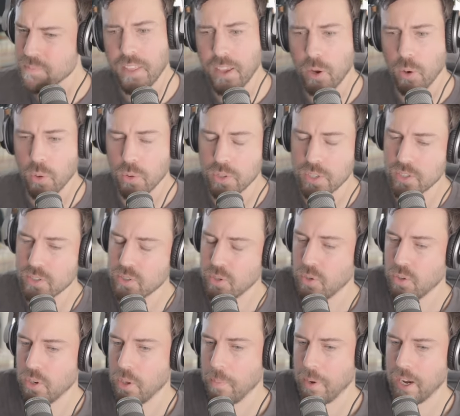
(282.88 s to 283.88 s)
they only
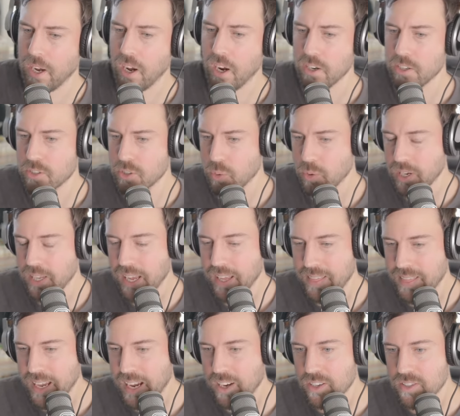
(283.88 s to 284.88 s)
sold about
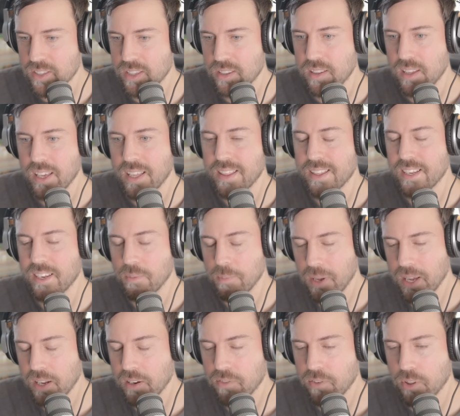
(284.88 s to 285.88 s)
128,000. The
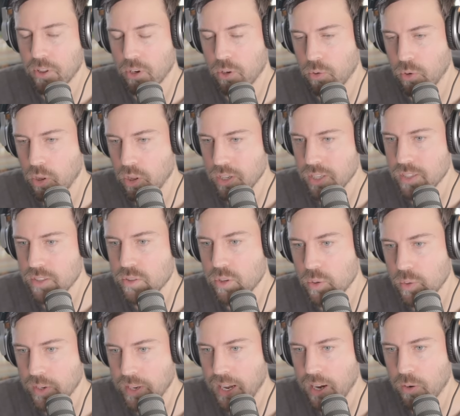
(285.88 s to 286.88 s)
demand for the Corolla is
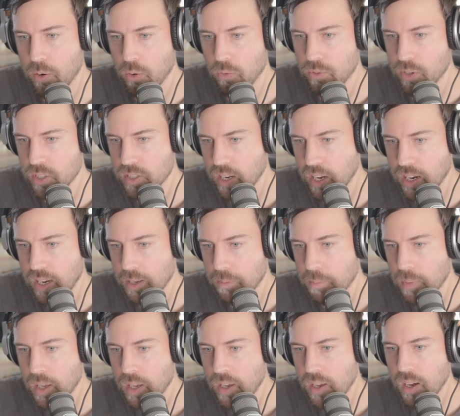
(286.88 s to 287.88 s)
going down over
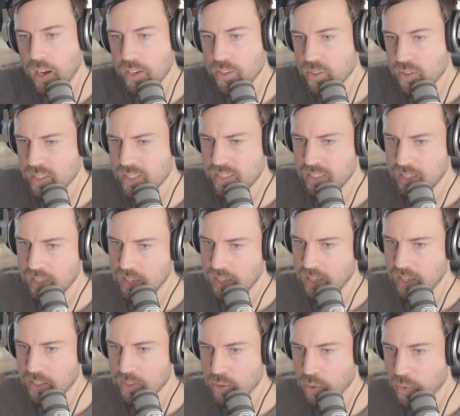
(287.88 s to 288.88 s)
time. You could
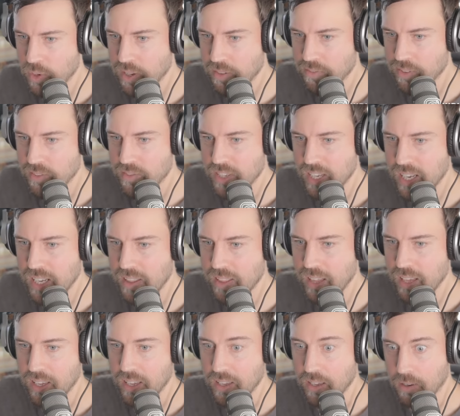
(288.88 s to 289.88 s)
see in 2015,
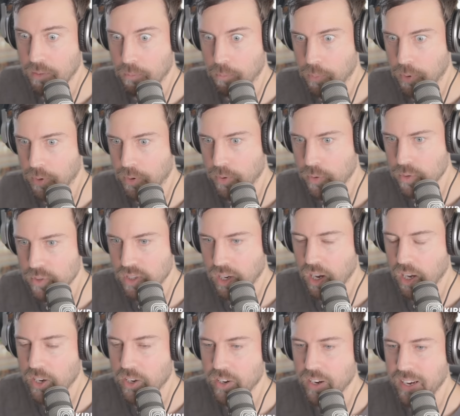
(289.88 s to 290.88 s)
they produced
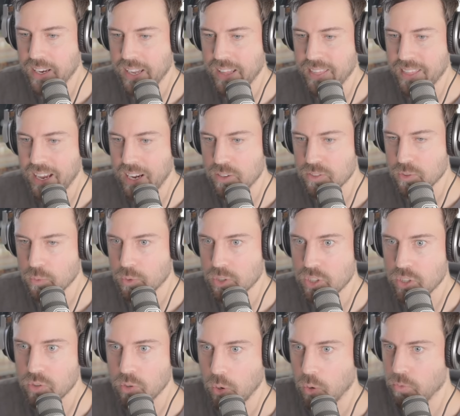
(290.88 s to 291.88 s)
190,000,
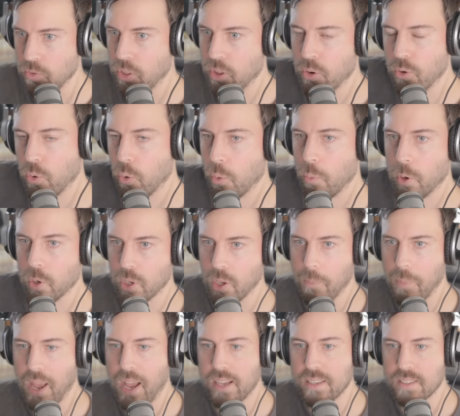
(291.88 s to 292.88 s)
which is over their normal
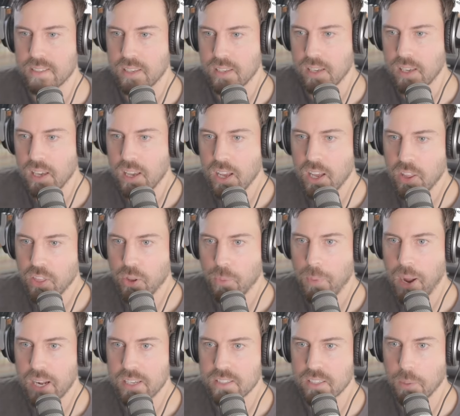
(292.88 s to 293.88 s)
capacity. Their
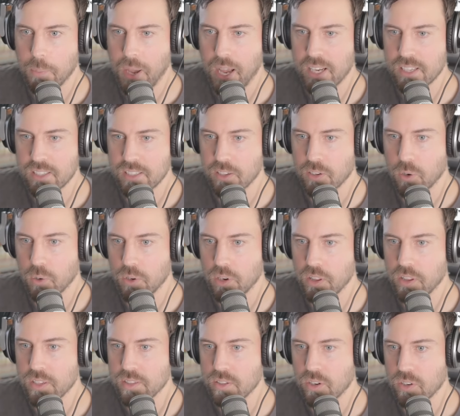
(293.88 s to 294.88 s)
max capacity,
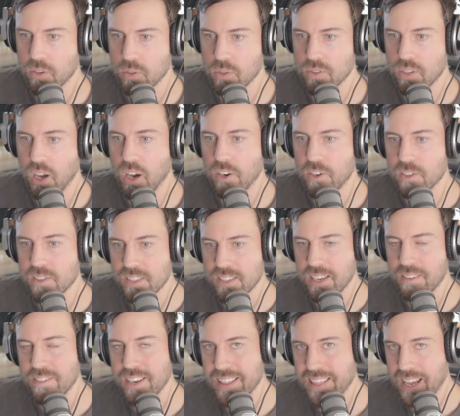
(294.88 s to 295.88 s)
according to this article, is
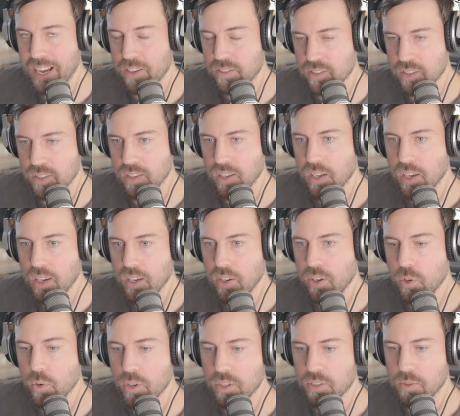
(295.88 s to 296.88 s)
170,000
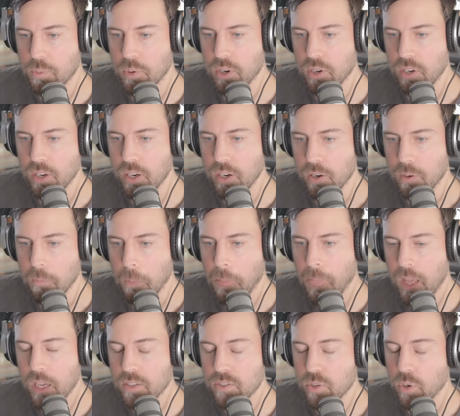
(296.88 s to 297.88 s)
units per year.
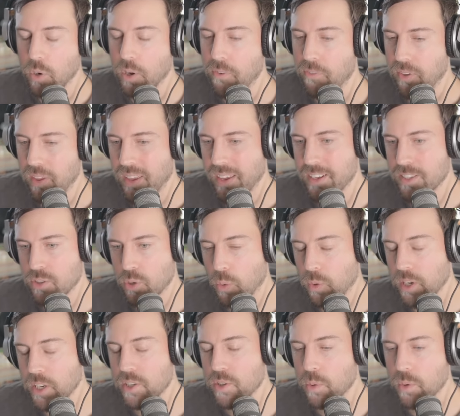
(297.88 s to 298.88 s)
So if in
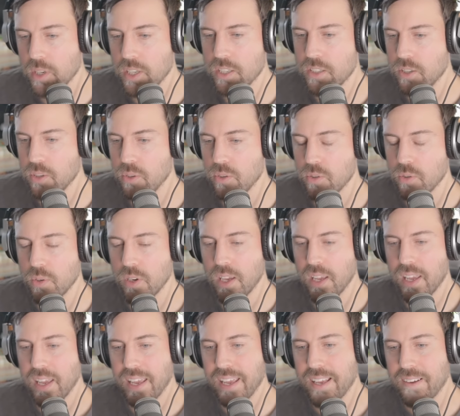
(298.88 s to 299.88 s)
2022,
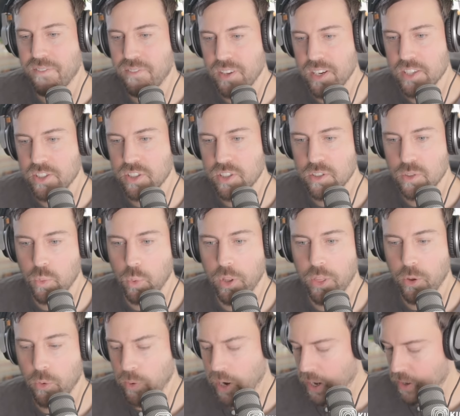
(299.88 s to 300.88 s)
it finishes
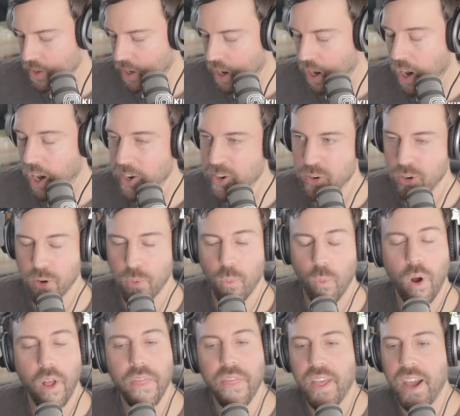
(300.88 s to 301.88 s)
with around
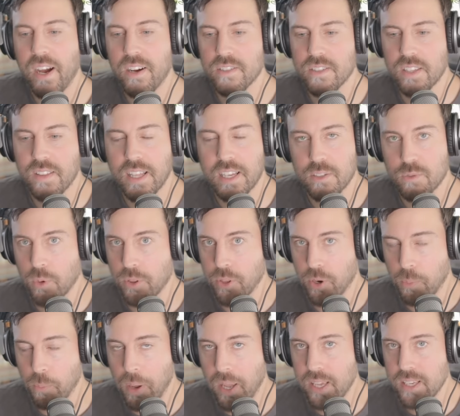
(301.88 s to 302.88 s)
101,000, that's what
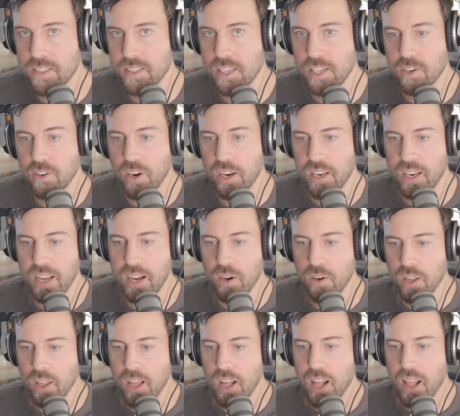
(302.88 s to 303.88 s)
they're pacing right
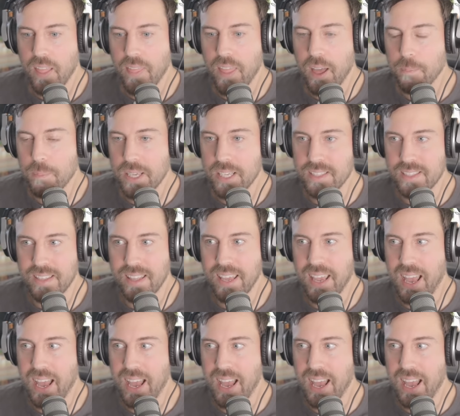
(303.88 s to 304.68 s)
now, that means they